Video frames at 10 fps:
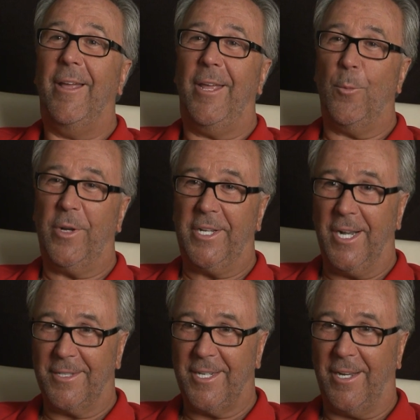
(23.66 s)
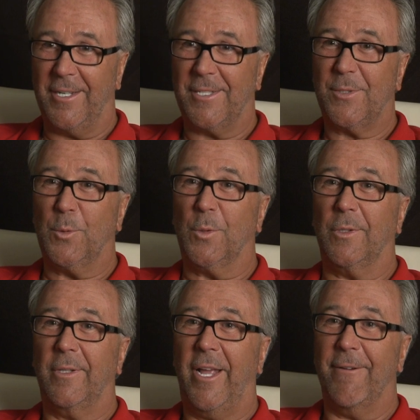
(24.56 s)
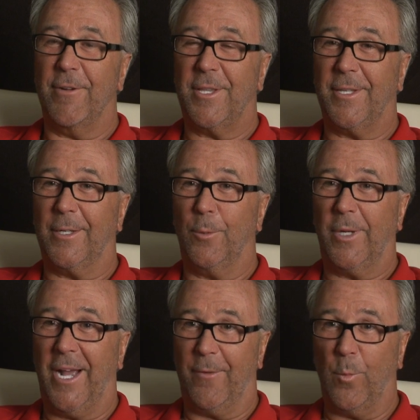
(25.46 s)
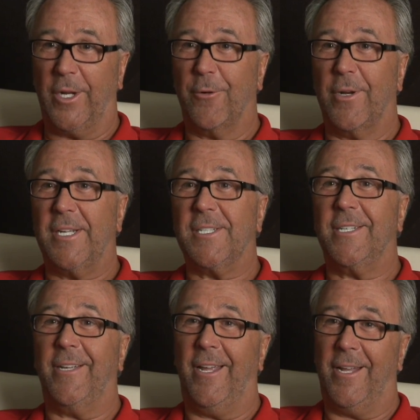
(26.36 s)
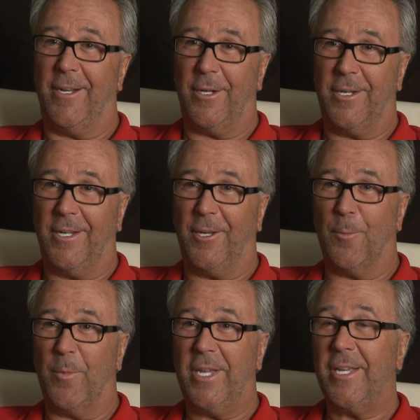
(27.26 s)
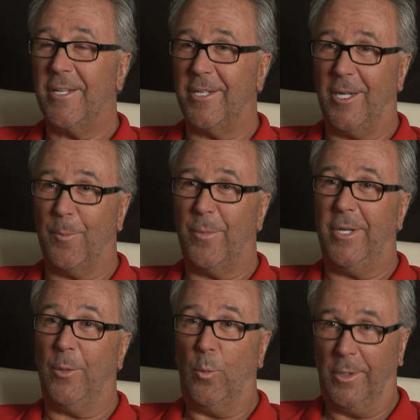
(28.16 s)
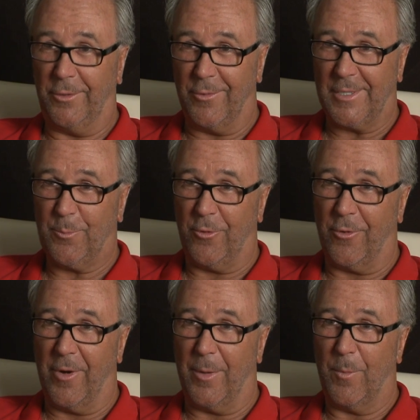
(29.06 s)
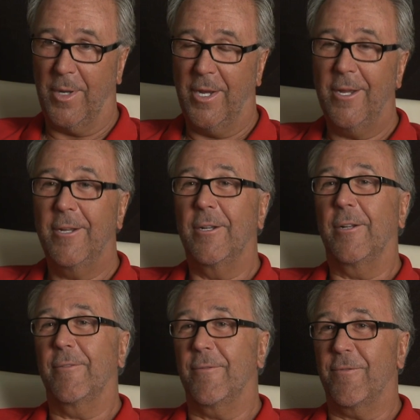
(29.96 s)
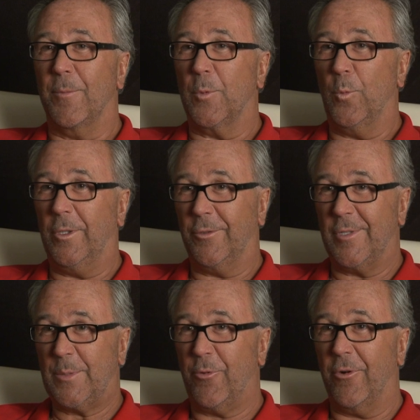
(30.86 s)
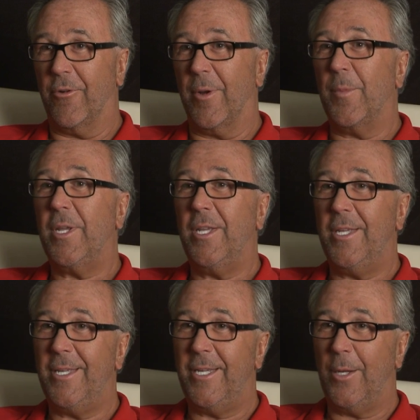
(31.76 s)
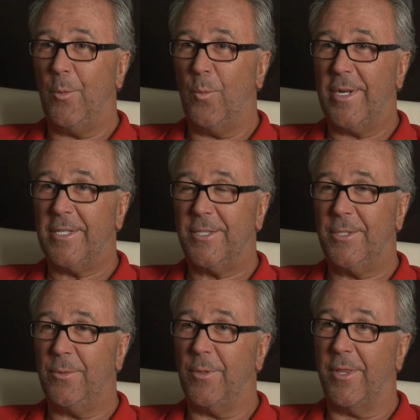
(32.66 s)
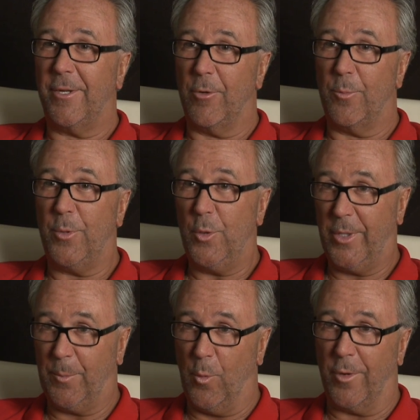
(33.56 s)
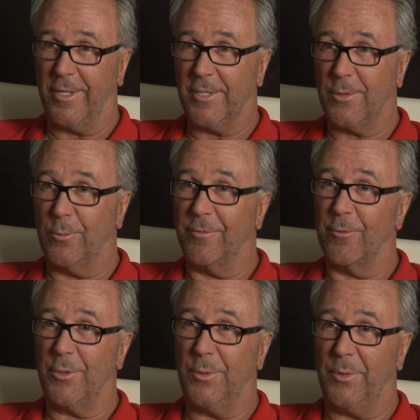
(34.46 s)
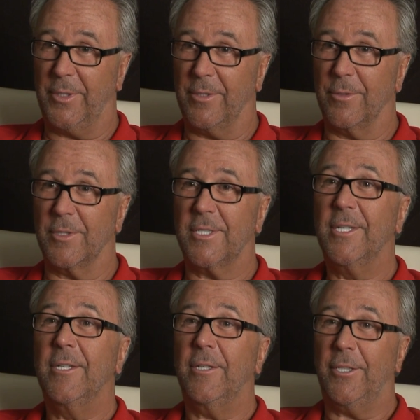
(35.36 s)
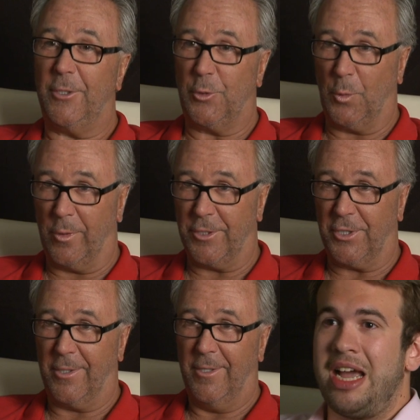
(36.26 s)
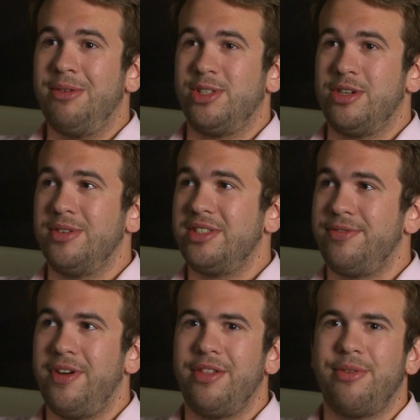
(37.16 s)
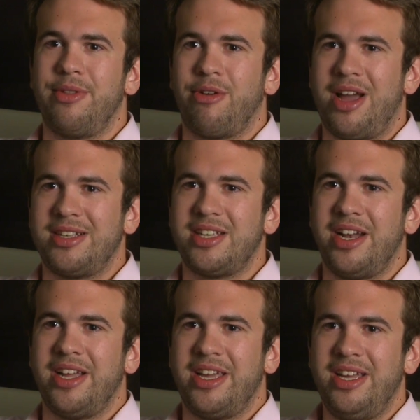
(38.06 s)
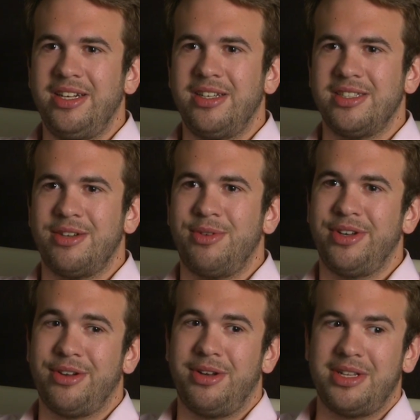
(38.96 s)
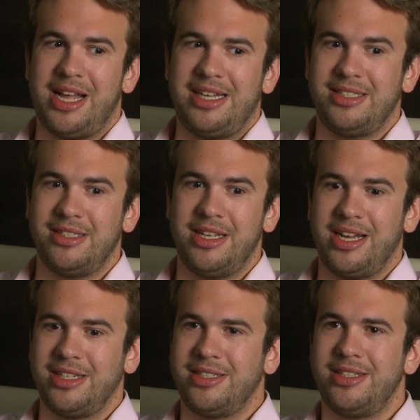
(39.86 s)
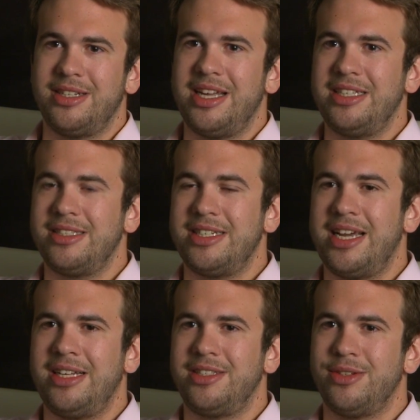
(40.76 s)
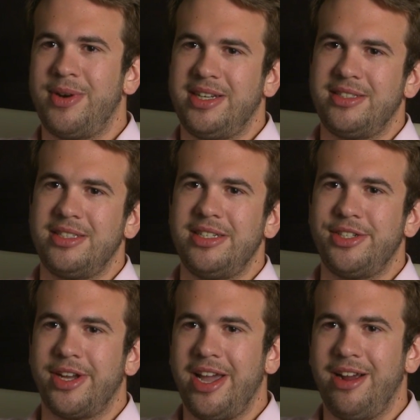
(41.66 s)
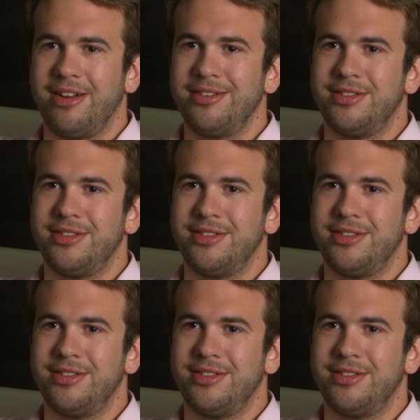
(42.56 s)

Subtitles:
And when he got to high school, everything kind of went crazy, and he ended up in a wilderness program. And from the wilderness program, he went to a therapeutic boarding school for 2 years in Georgia. I was always a fall through the cracks kind of kid because I wouldn't go to class and then I could still ace the test. So why does the teacher care?